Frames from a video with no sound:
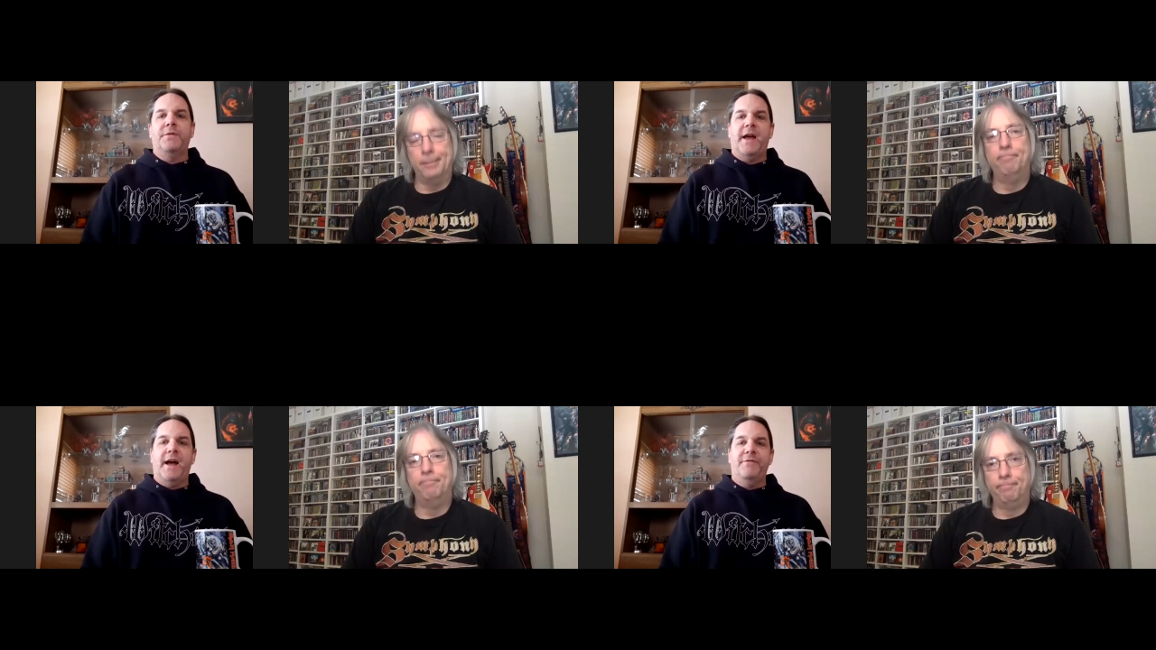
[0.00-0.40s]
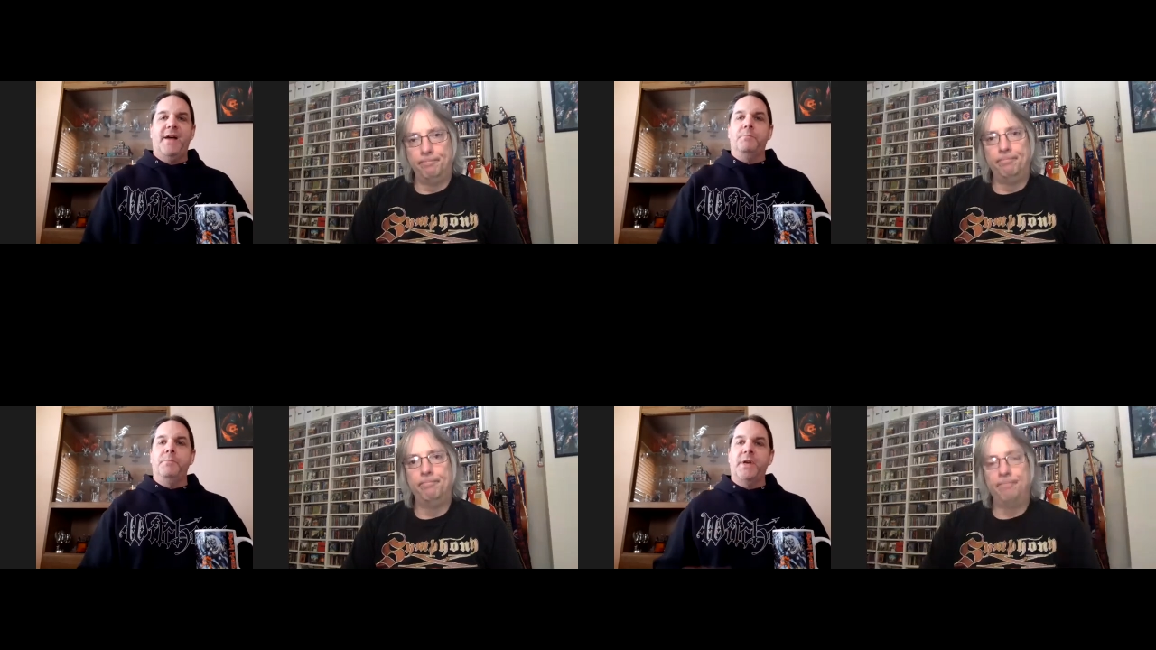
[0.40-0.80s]
Speaker 1: they have
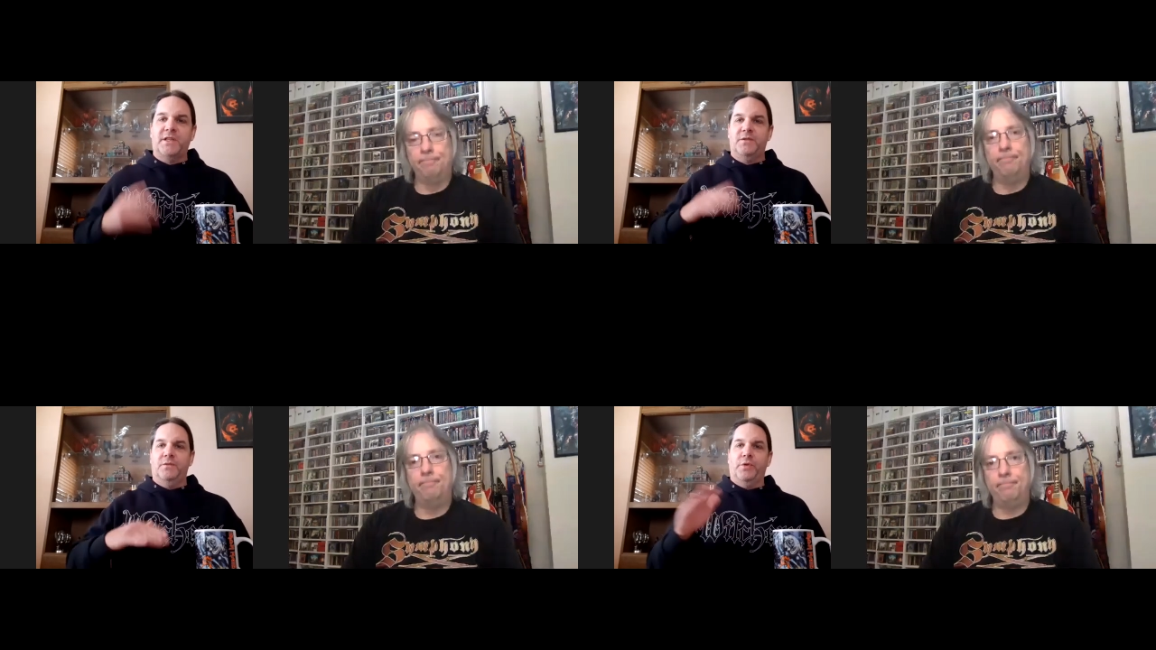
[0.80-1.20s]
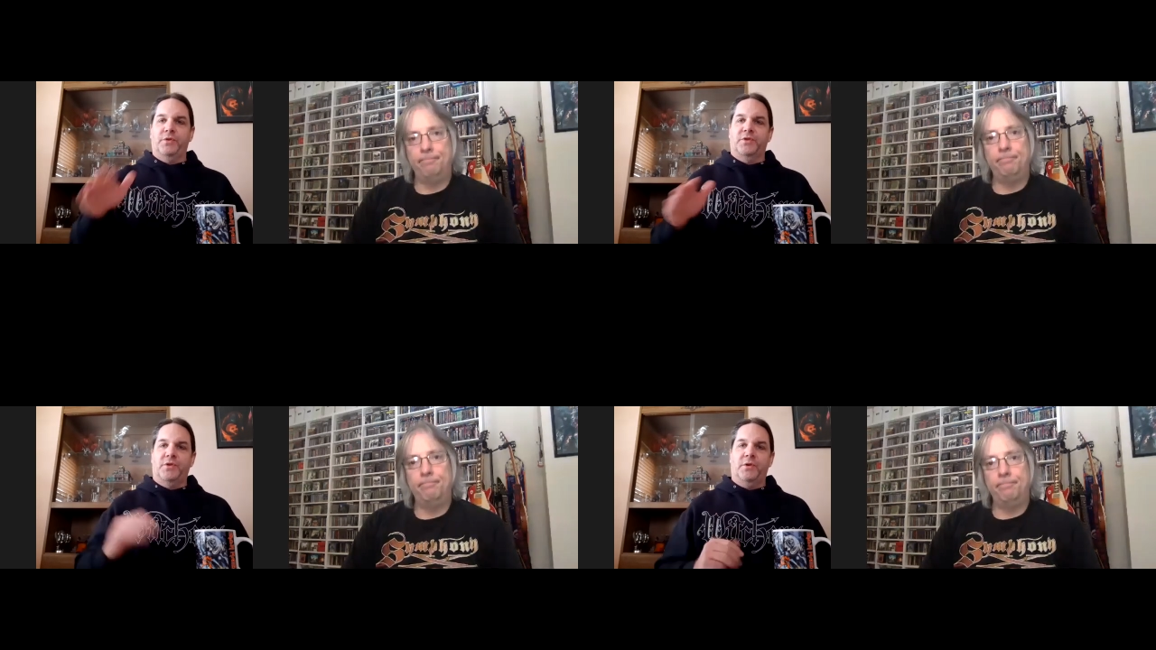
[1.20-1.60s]
that mix with
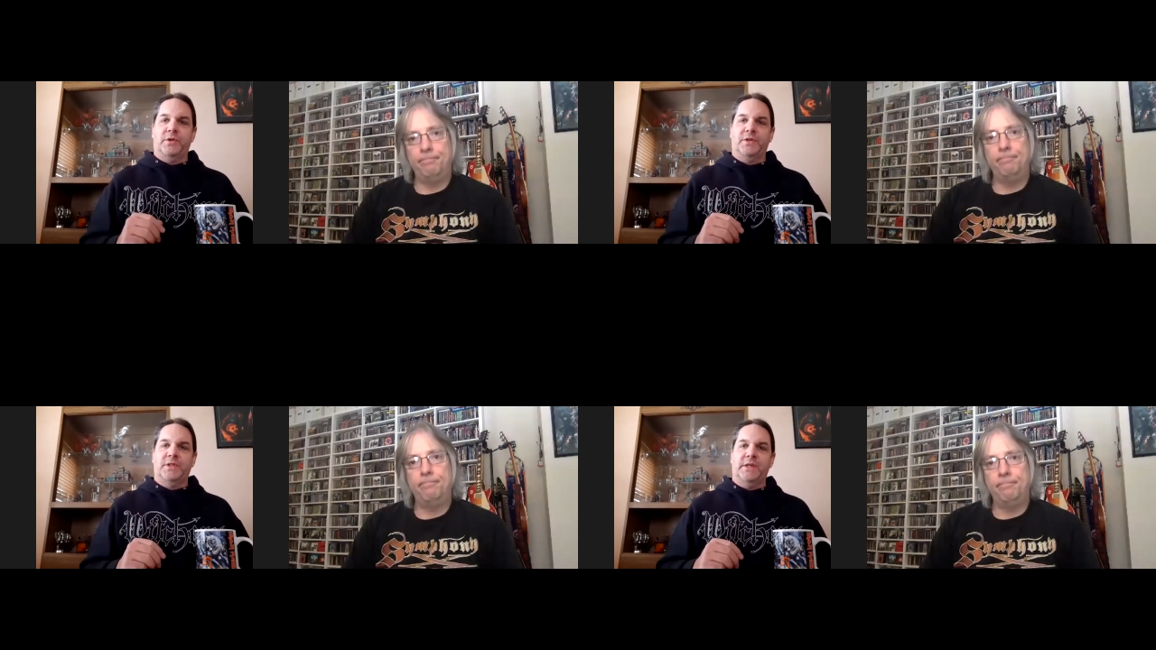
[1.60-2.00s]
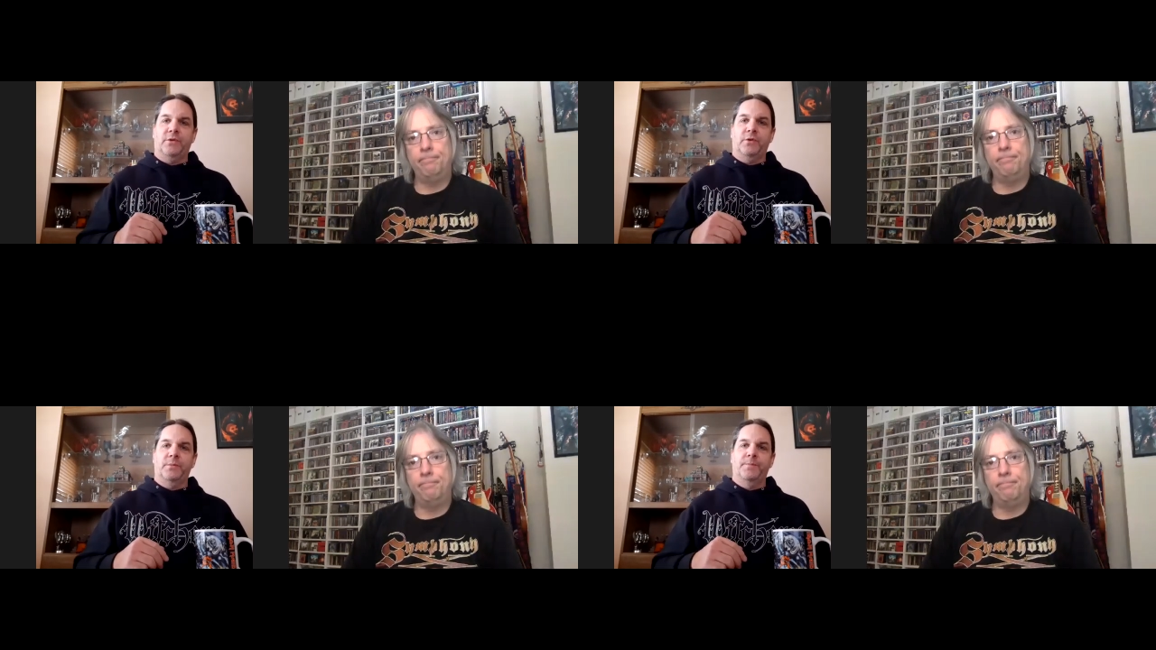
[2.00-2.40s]
their songs. It's
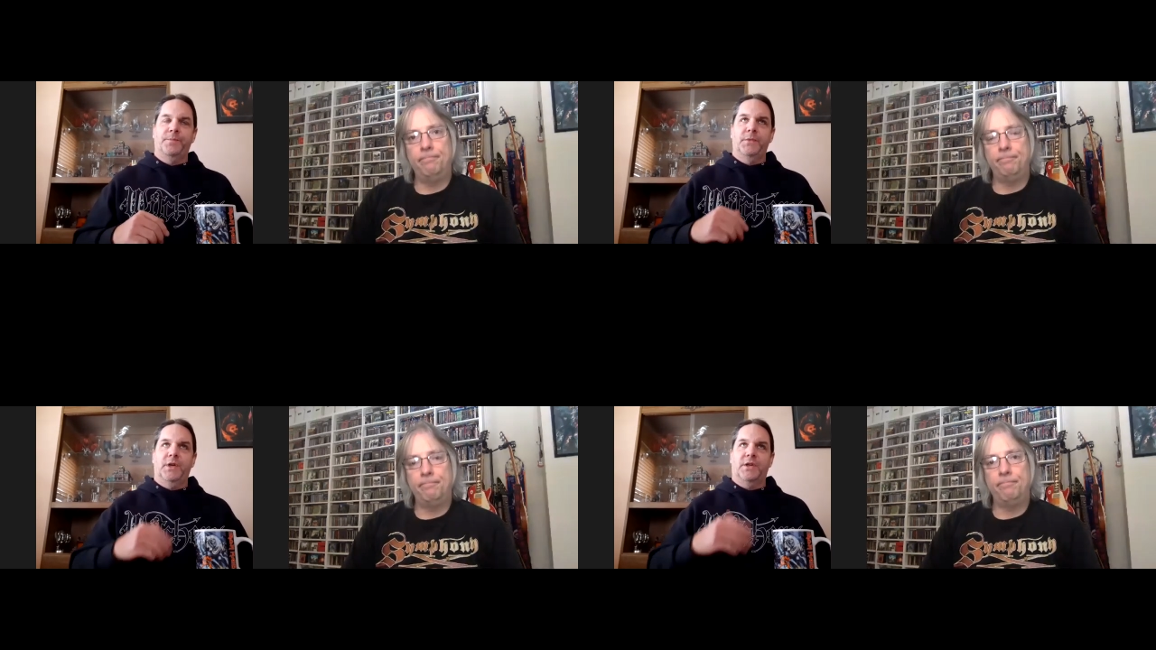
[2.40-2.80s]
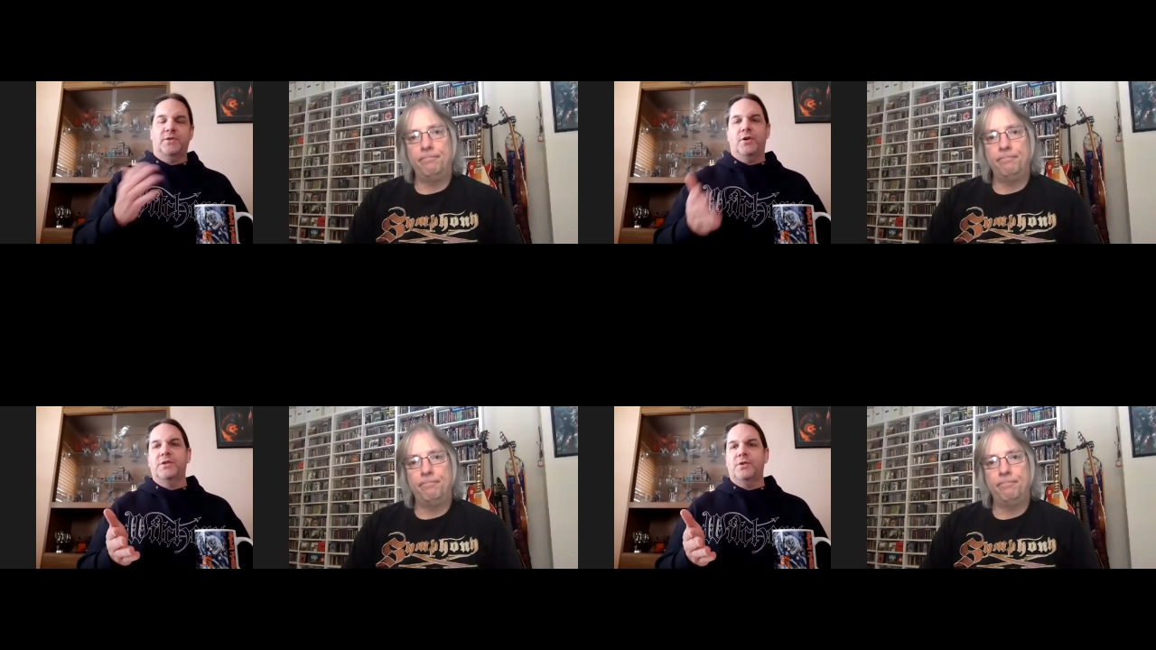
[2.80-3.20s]
either a
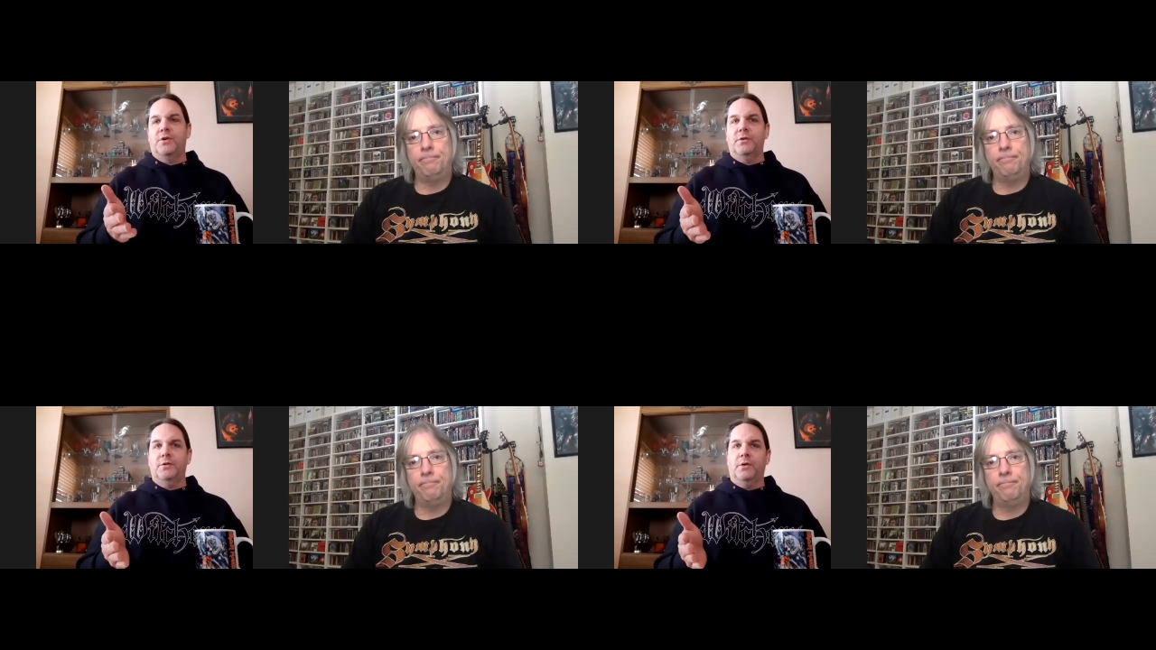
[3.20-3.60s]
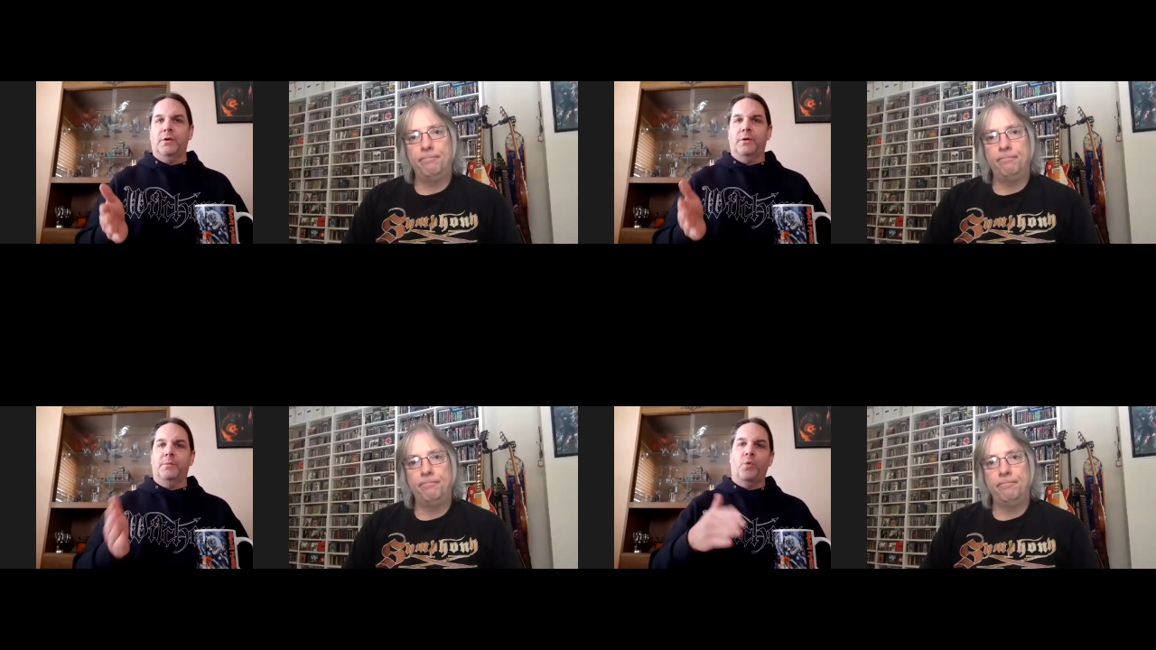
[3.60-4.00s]
slow song
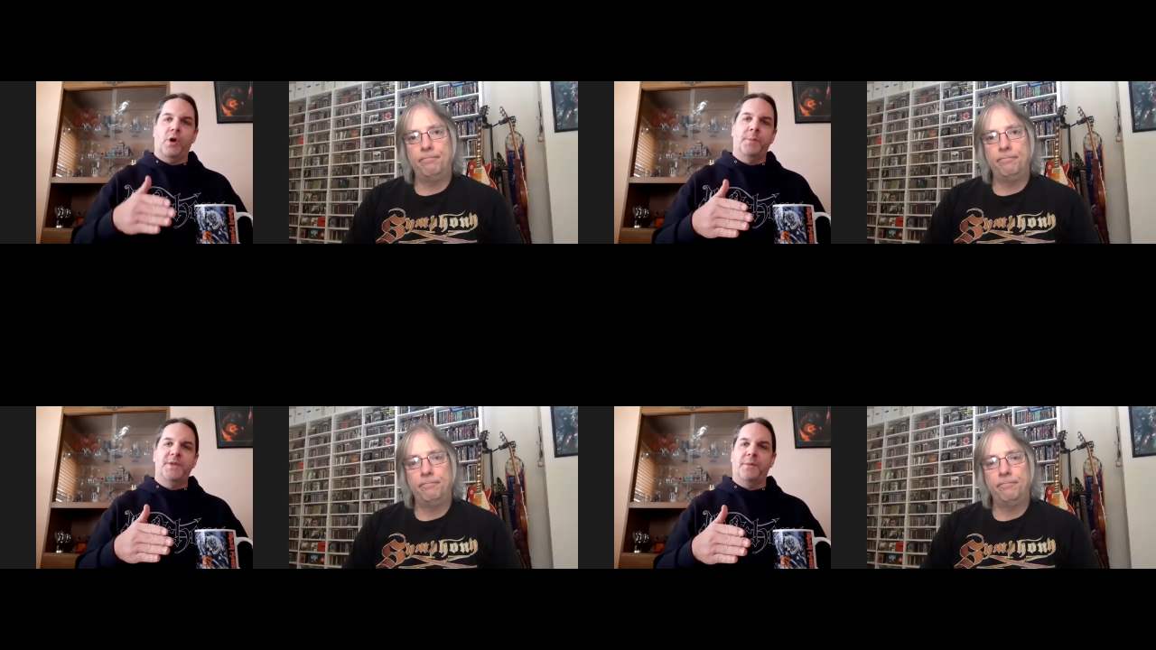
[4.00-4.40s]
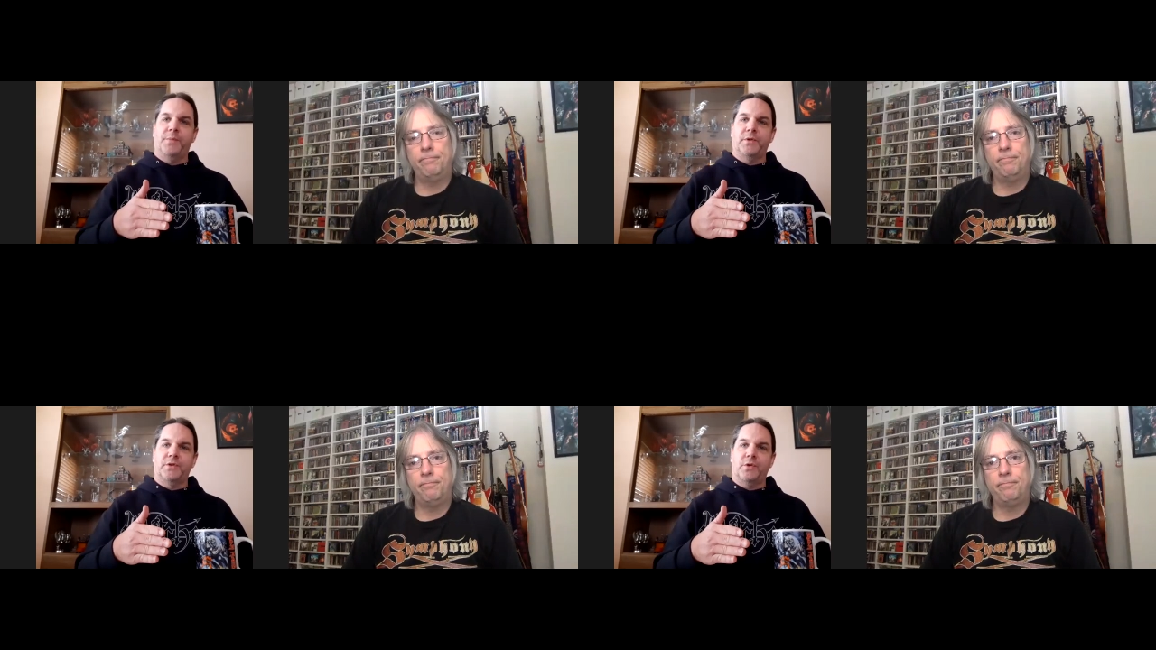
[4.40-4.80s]
or more up
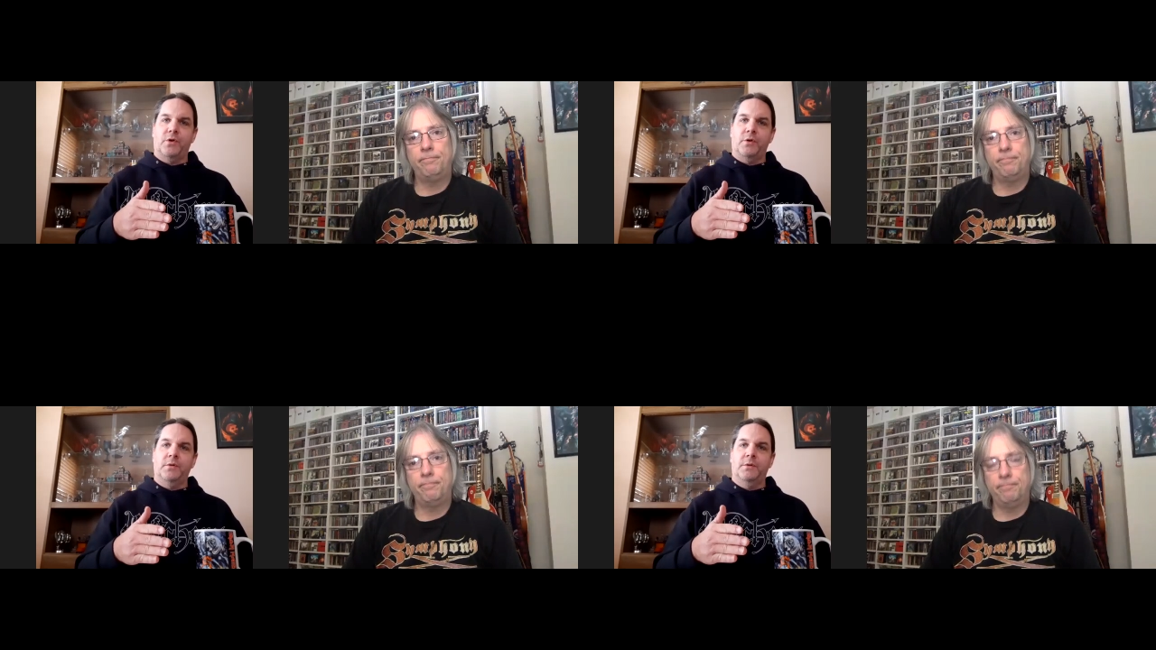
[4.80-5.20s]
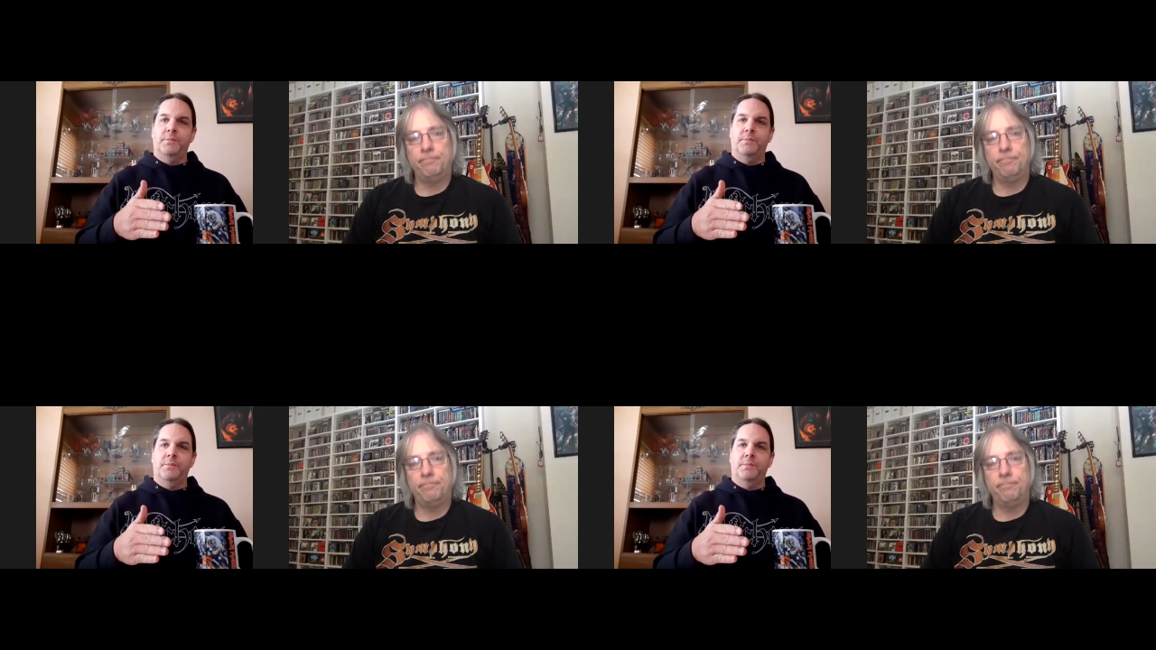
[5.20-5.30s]
tempo song,